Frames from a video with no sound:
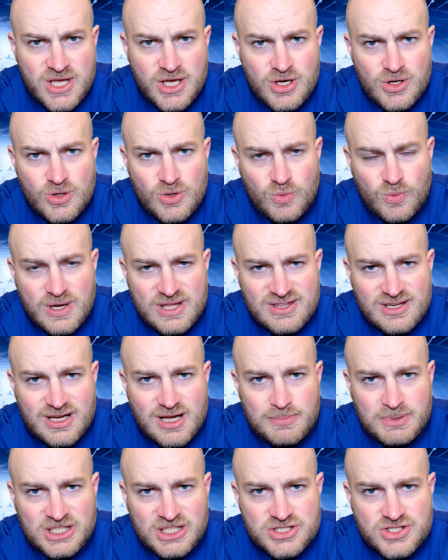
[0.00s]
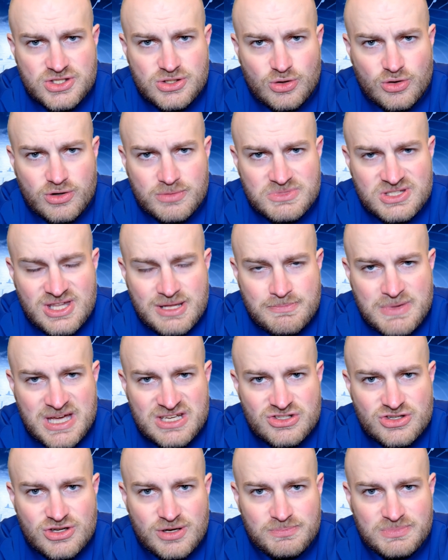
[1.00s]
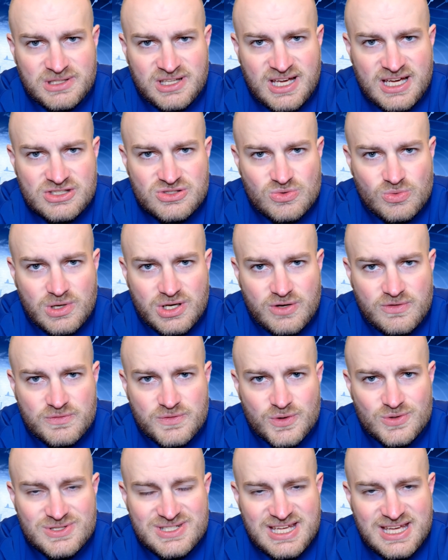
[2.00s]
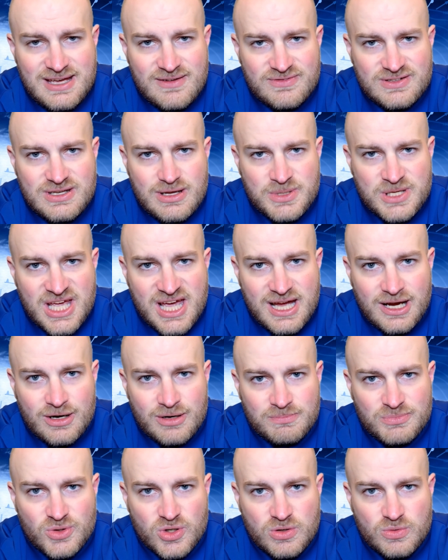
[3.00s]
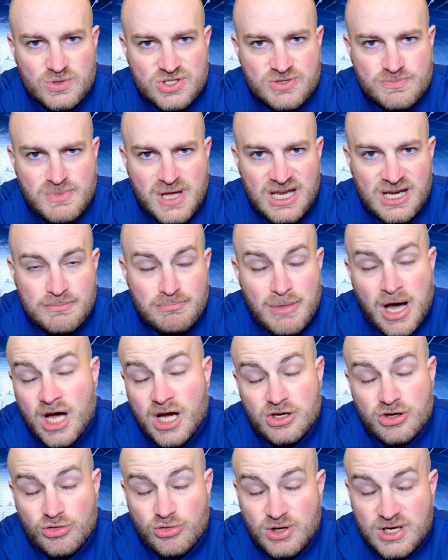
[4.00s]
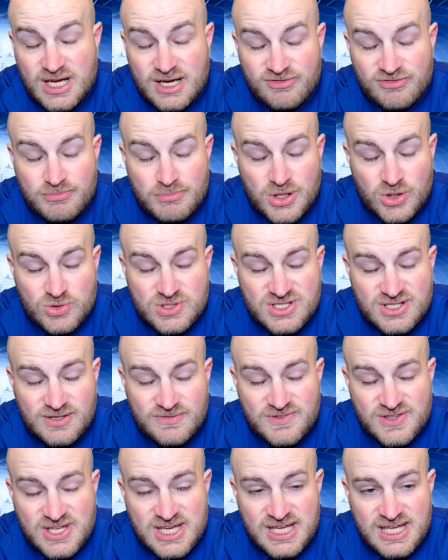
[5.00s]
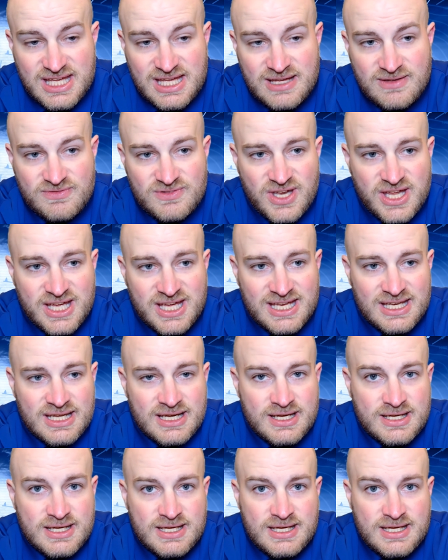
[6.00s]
with a couple of storms in the Metroplex, one over DFW Airport, which made a mockery of most of the evening